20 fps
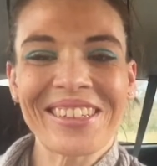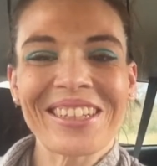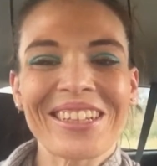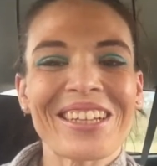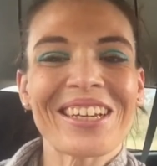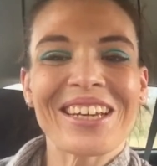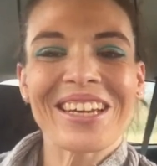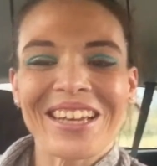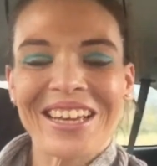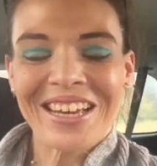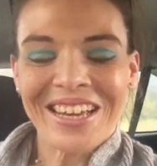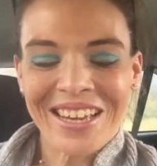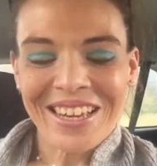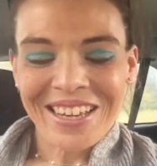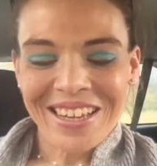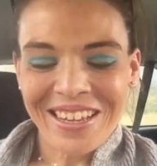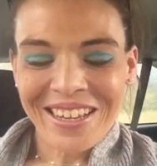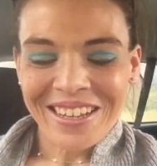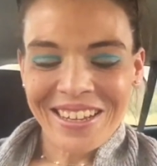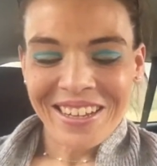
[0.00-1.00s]
which is the
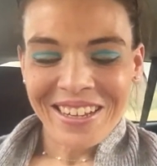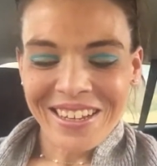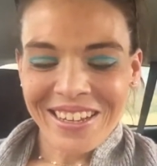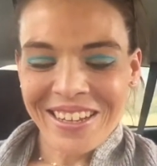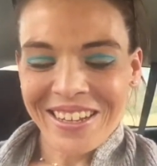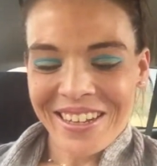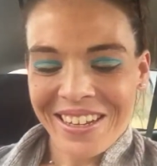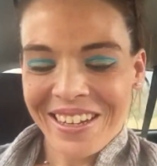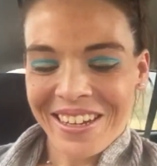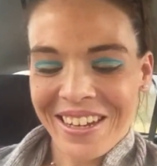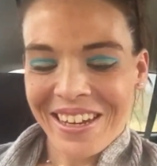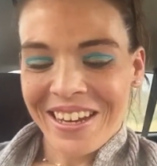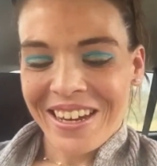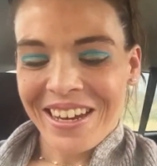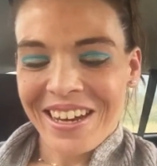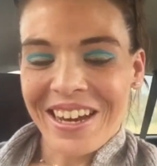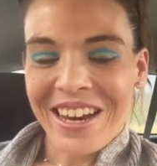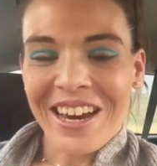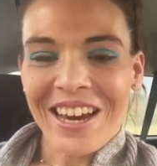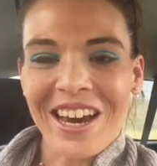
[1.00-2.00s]
reverse of what everything
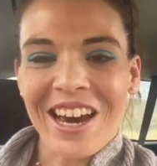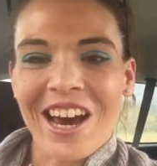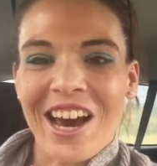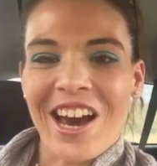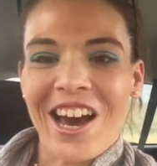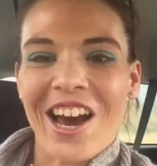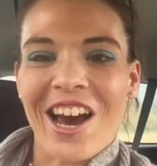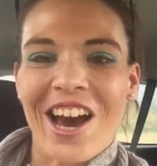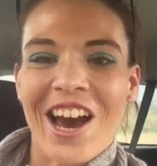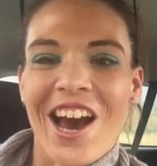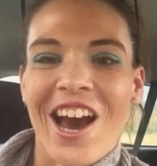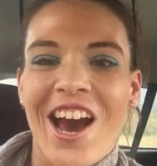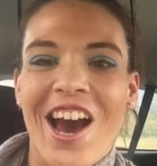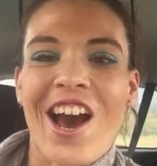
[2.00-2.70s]
else has been.